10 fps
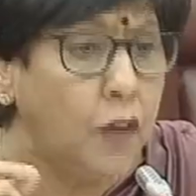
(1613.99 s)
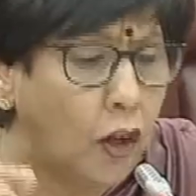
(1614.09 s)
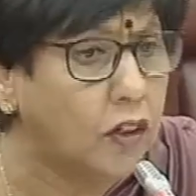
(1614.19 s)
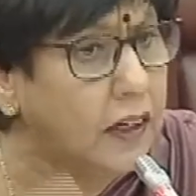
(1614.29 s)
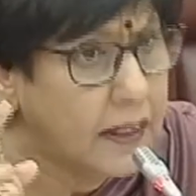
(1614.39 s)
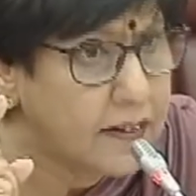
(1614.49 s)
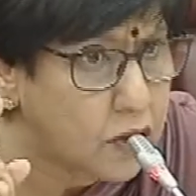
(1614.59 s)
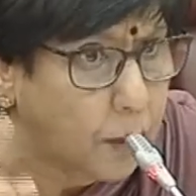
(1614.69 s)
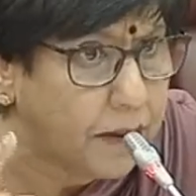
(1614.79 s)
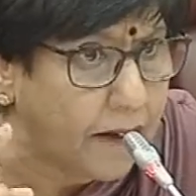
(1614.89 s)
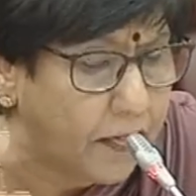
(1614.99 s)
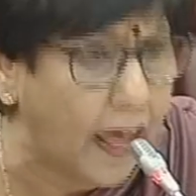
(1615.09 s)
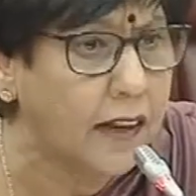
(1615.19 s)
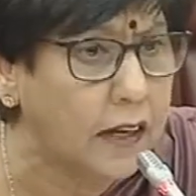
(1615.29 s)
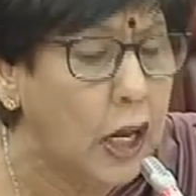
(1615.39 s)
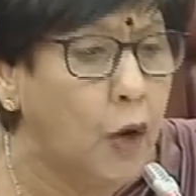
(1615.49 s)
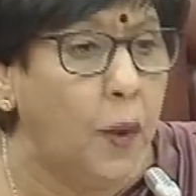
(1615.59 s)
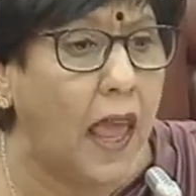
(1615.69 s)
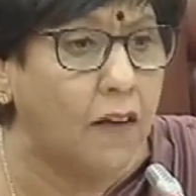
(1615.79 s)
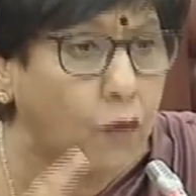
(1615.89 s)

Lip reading: and we've not only stopped at that,